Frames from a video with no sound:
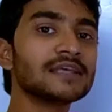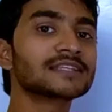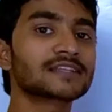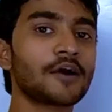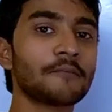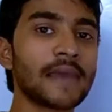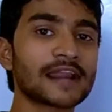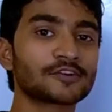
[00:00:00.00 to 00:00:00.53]

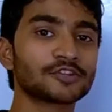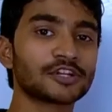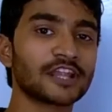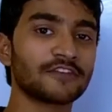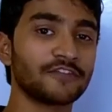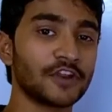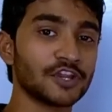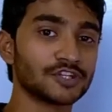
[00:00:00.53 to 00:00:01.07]
Then we're going to
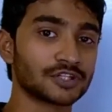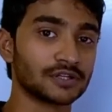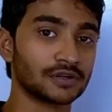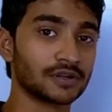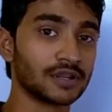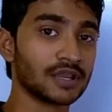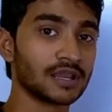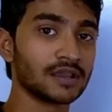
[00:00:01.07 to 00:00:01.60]
talk
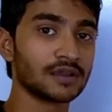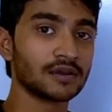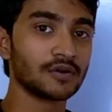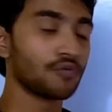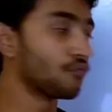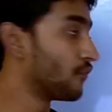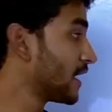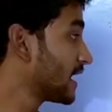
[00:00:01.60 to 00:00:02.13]
about how
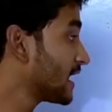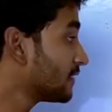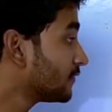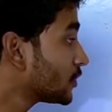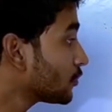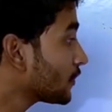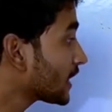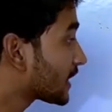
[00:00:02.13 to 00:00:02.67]
the
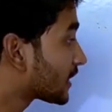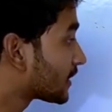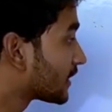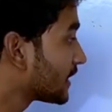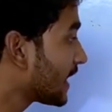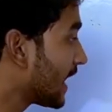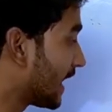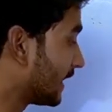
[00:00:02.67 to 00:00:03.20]
non-static
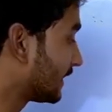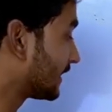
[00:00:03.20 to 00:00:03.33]
variables will